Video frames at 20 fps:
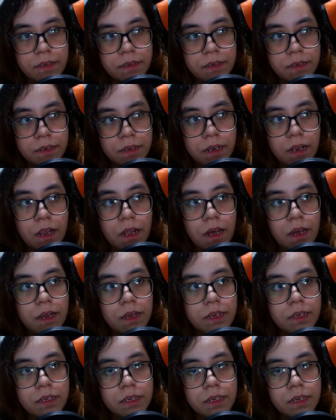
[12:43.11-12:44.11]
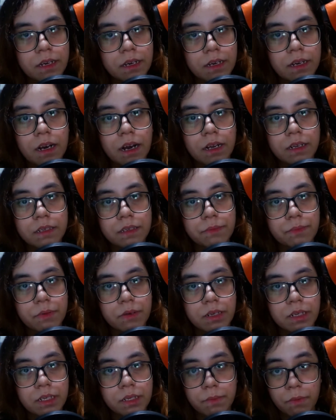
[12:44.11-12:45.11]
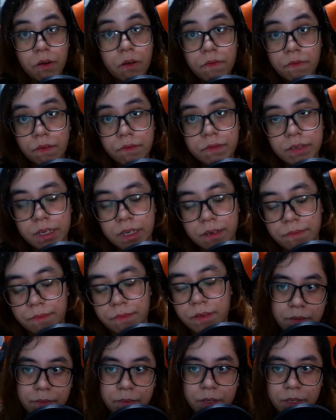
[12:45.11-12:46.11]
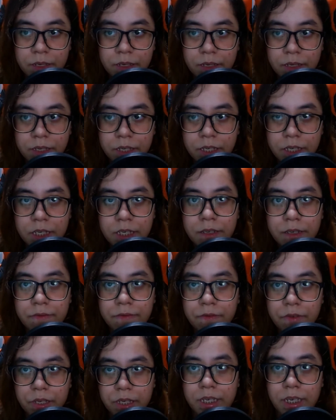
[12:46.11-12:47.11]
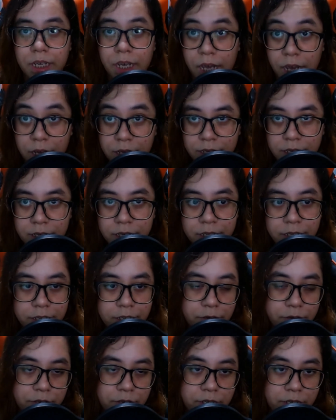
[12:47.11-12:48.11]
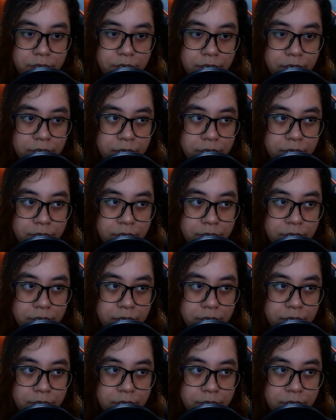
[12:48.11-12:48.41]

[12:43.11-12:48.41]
like her husbands, both of them, but she freaking hates Hideyoshi,